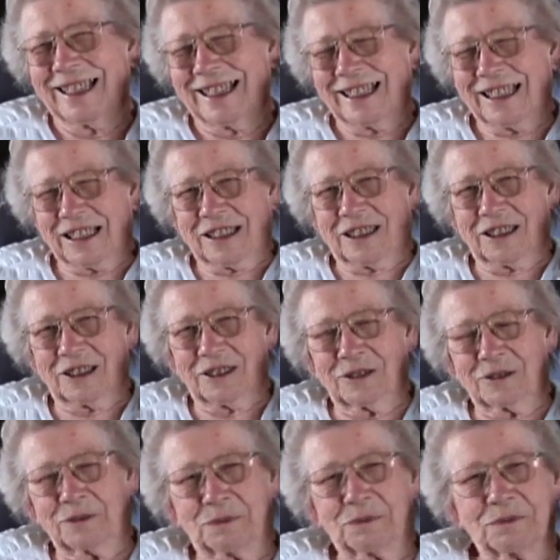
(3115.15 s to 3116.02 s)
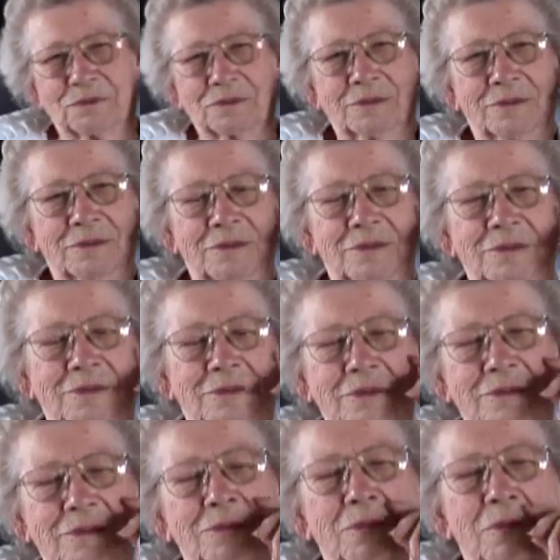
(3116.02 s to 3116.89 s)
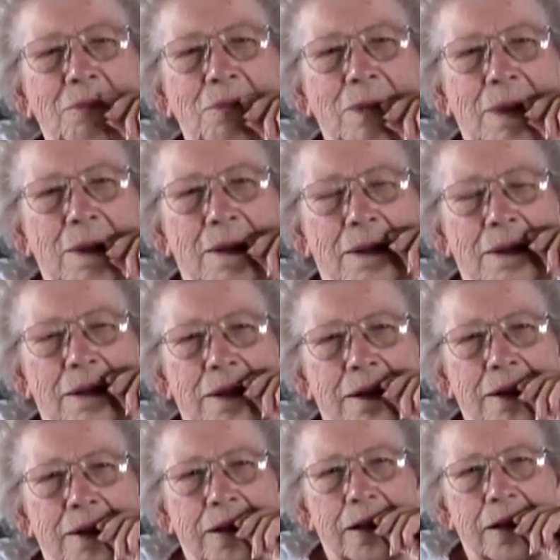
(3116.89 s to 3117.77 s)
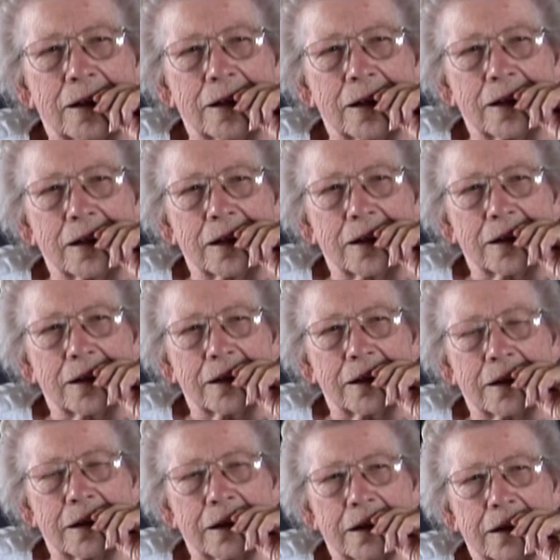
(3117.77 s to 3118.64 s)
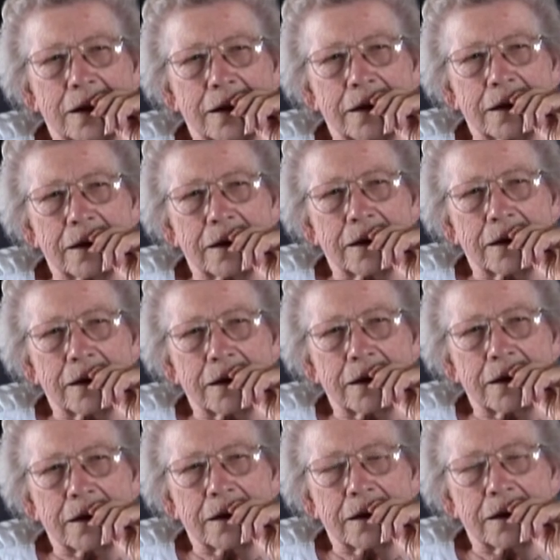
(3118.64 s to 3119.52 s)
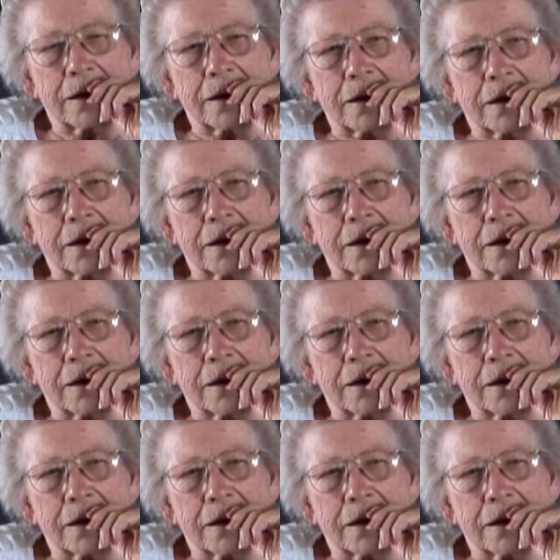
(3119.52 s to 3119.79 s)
so, what did you have? What kind of jobs did you guys have to do while you